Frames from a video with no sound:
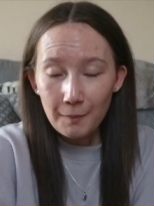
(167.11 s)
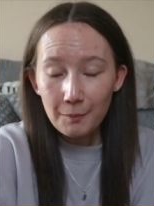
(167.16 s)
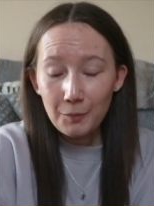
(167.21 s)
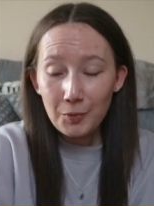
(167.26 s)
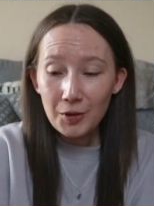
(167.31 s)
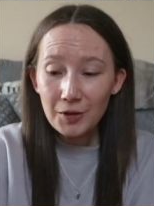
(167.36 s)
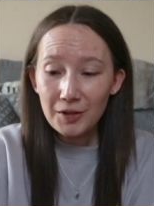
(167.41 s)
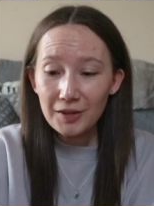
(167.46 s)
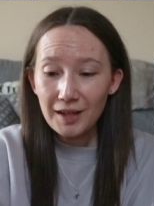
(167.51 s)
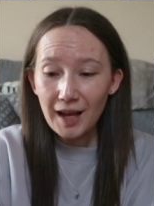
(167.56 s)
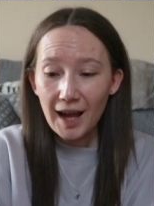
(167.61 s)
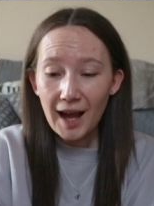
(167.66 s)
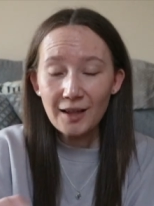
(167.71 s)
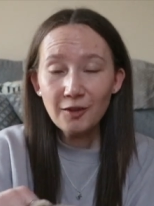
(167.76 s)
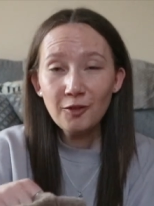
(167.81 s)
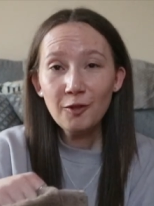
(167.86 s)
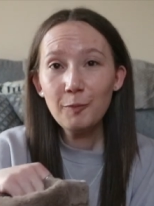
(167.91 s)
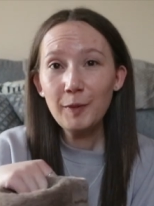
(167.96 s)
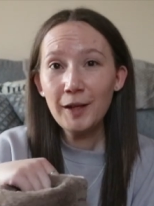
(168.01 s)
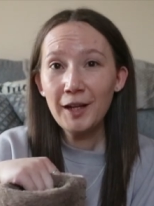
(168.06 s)
But I
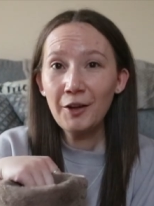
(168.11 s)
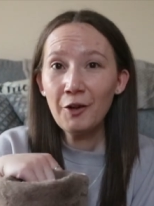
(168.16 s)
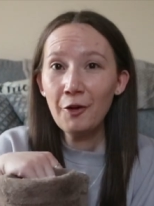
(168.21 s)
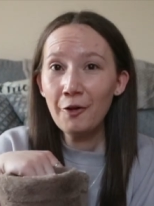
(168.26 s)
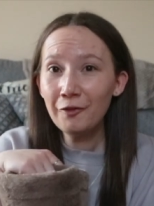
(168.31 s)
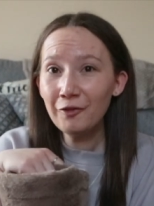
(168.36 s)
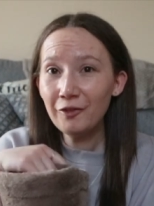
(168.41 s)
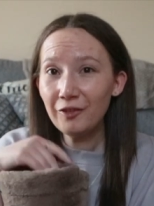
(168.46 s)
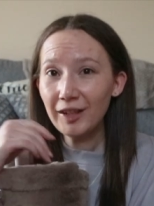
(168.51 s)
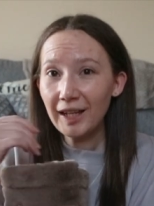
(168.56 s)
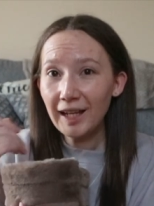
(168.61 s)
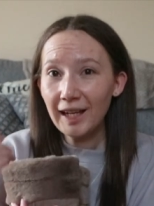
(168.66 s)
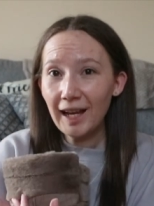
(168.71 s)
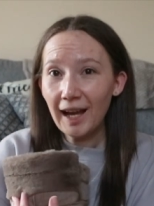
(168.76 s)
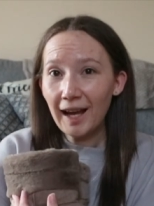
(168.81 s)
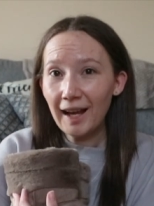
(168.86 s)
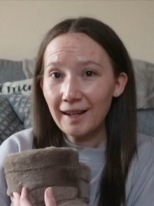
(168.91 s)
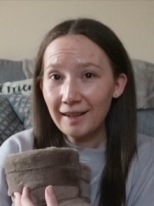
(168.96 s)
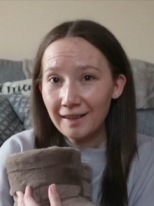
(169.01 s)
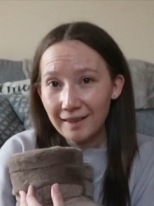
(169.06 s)
love being comfy,
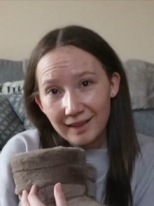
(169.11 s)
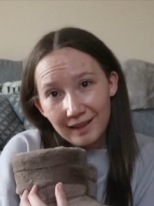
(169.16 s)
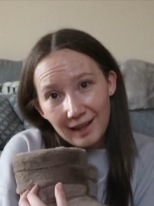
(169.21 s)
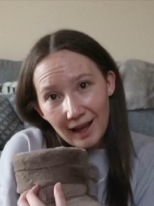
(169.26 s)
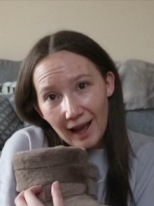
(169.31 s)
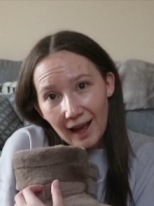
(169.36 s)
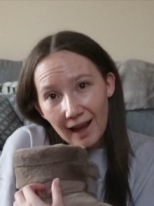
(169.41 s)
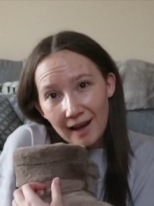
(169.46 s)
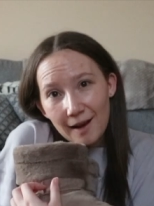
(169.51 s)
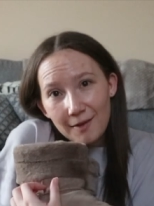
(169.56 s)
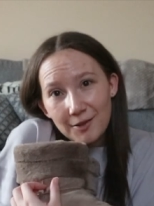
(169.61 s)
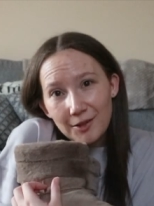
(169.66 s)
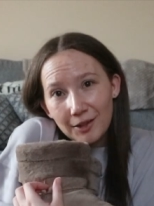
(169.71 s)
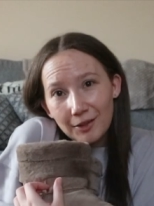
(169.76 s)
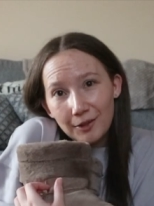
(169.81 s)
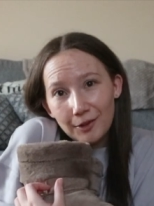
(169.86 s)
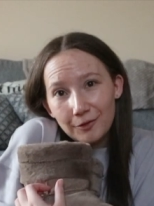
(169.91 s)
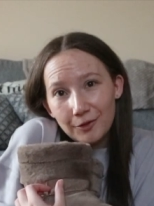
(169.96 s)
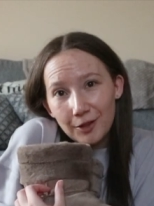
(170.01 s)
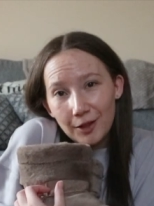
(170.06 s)
and yeah, I
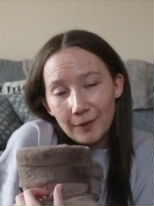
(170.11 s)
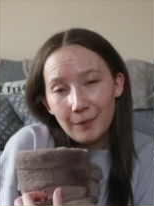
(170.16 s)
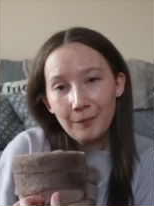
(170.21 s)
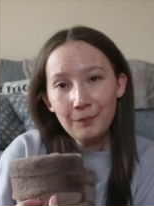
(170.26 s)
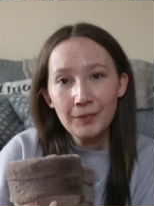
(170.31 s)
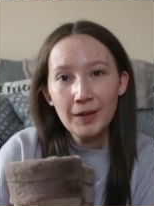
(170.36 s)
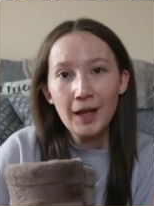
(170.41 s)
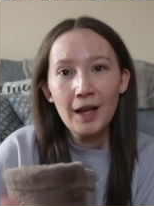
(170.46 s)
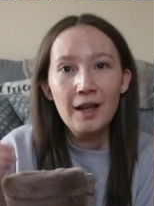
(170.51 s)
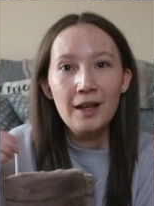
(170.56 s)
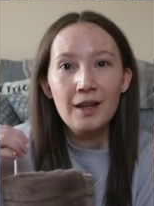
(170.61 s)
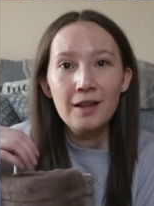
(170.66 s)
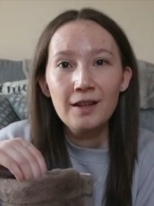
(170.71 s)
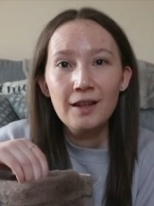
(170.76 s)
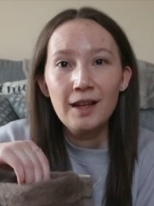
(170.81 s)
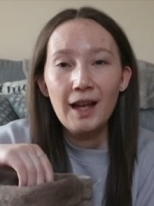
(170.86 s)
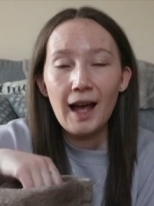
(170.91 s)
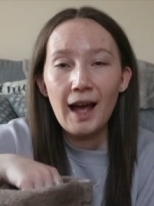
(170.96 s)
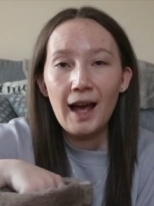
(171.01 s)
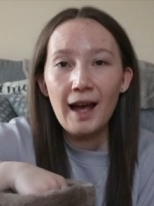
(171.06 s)
absolutely love them.
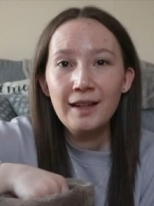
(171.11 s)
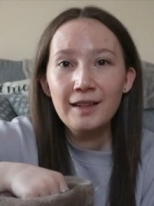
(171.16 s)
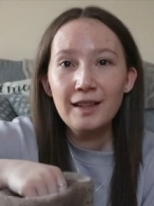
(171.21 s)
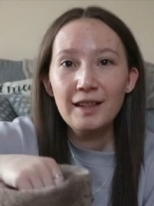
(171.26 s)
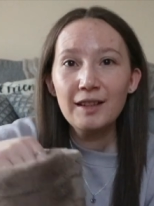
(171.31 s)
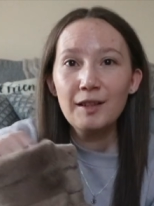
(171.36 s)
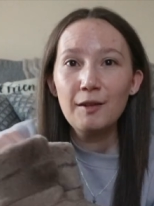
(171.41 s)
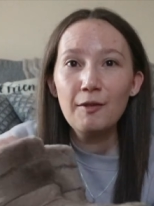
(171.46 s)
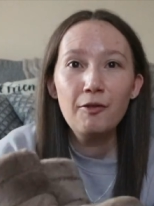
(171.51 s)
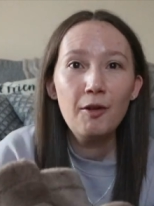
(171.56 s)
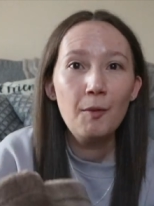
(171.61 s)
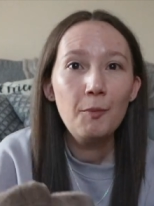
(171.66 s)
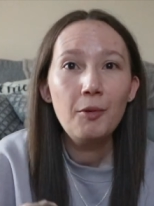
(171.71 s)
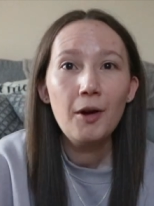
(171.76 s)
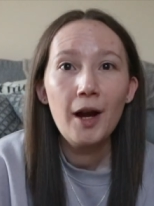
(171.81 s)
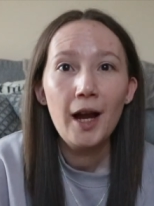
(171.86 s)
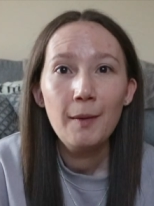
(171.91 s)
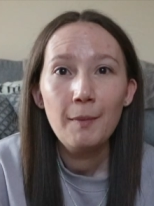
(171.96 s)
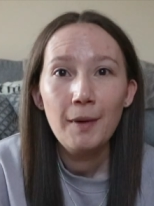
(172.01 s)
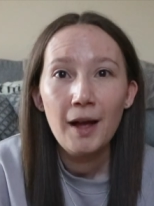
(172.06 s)
And they were from
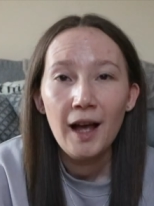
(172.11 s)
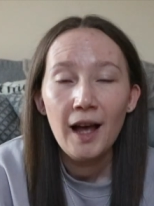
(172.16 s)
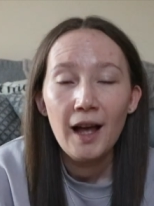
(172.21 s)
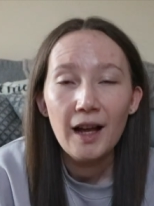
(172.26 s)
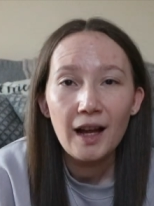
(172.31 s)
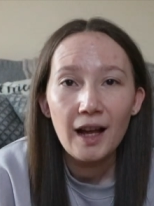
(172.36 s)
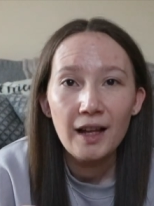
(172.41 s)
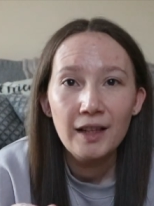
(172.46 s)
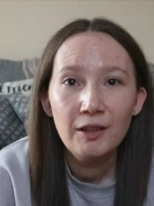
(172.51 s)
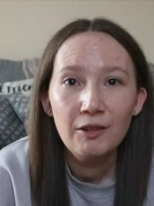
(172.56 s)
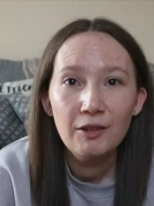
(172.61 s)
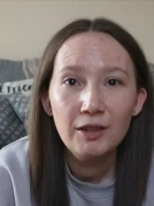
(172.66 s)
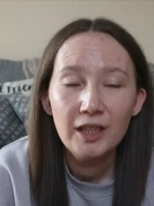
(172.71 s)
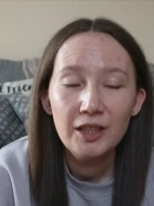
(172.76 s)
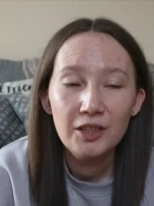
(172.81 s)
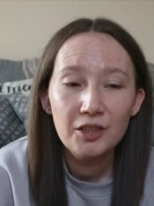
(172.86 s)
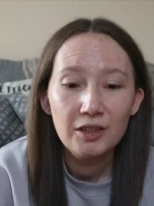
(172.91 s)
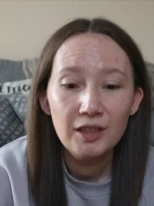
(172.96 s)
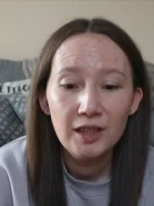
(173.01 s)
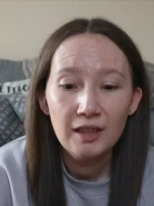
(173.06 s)
Primark and they were
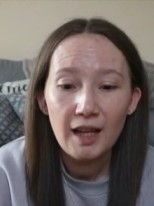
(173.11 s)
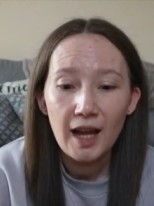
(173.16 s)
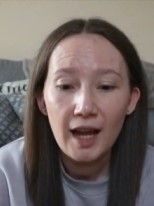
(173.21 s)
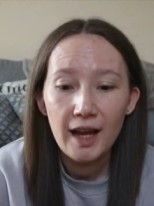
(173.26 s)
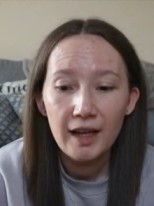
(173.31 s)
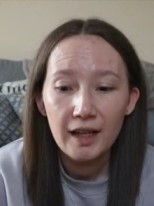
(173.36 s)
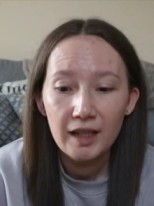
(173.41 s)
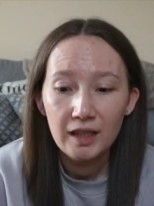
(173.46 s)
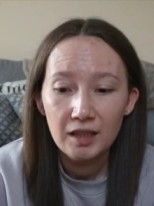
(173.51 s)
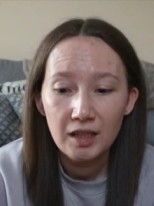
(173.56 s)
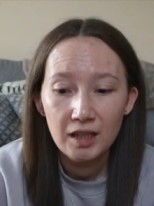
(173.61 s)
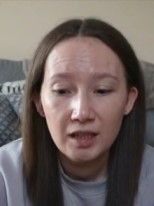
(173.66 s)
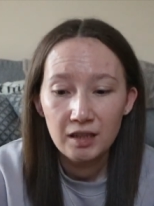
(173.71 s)
literally like,